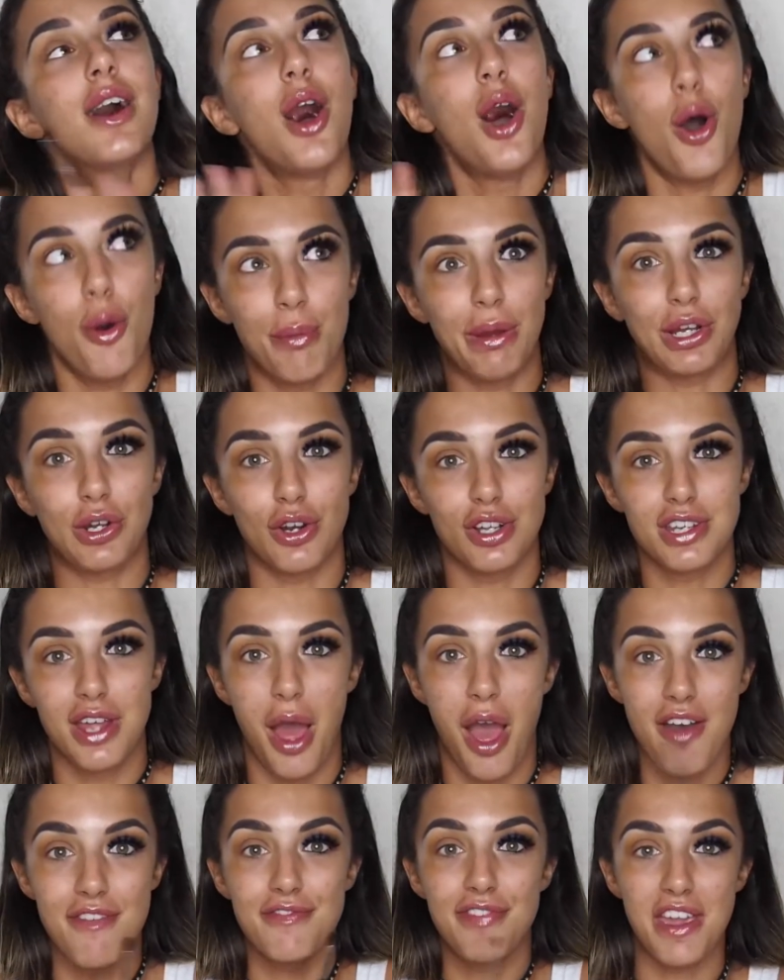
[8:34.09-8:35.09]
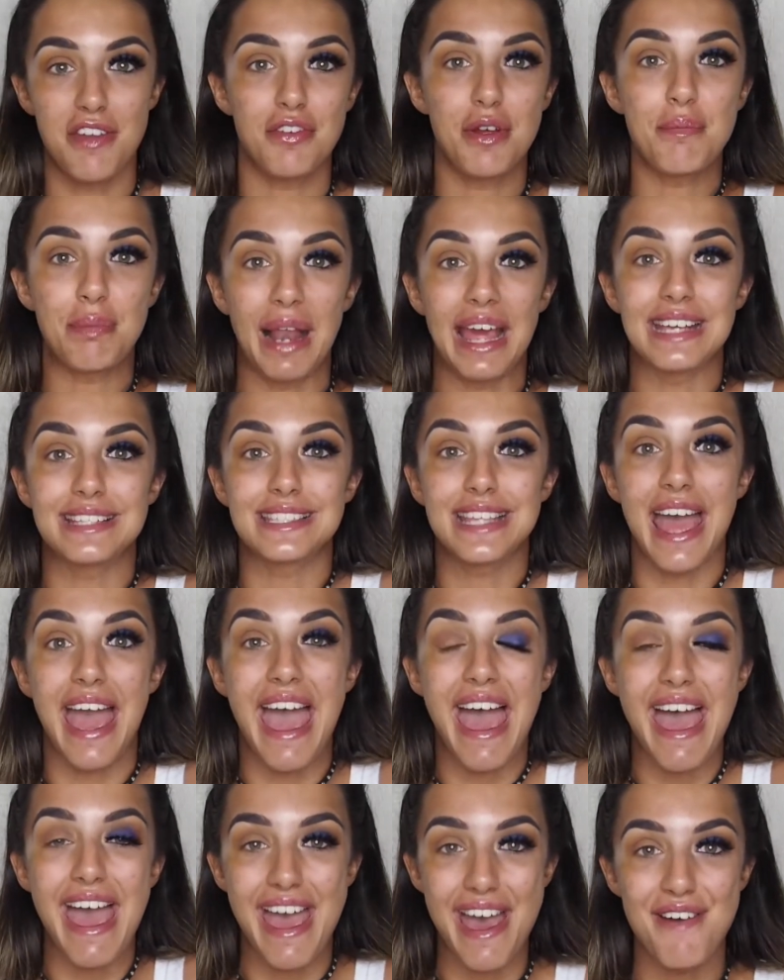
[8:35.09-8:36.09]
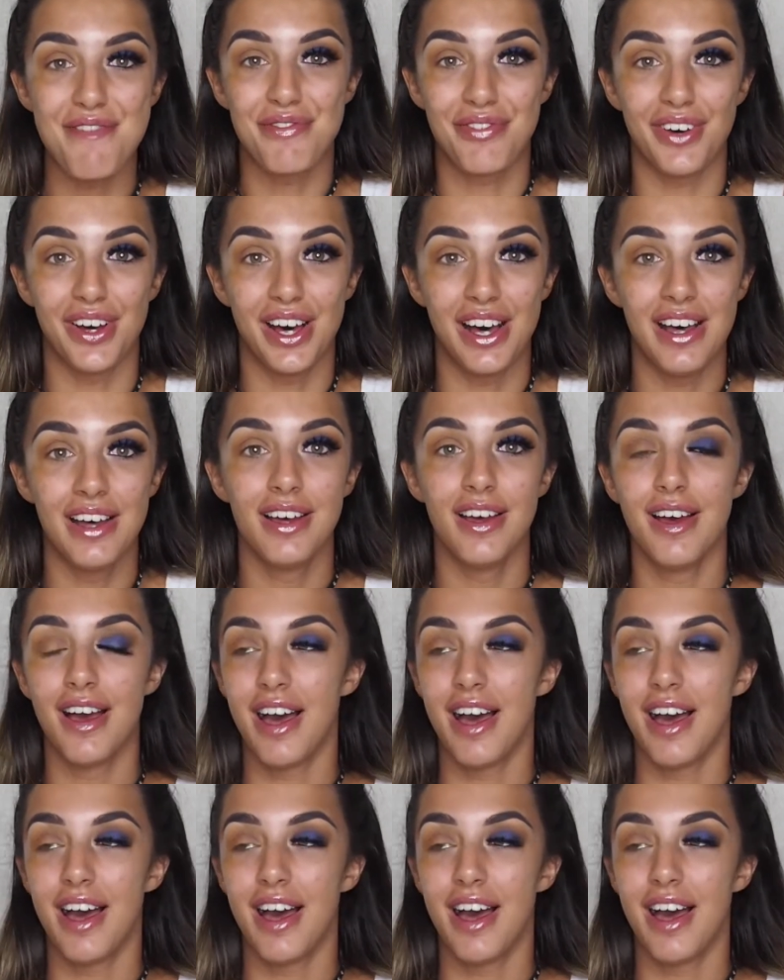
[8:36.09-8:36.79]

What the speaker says: Oh my god, favourite place ever.